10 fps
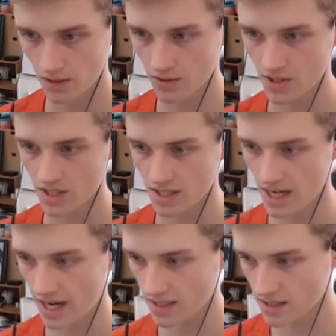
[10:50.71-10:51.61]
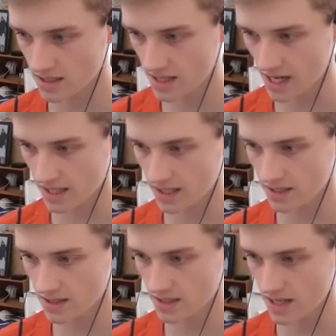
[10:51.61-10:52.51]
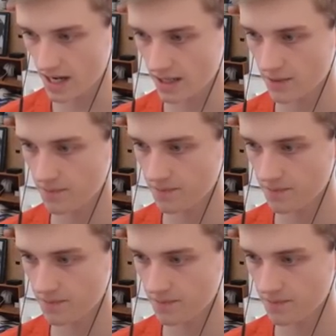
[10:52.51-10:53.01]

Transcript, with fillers: you just attack, just attack, yeah, just attack.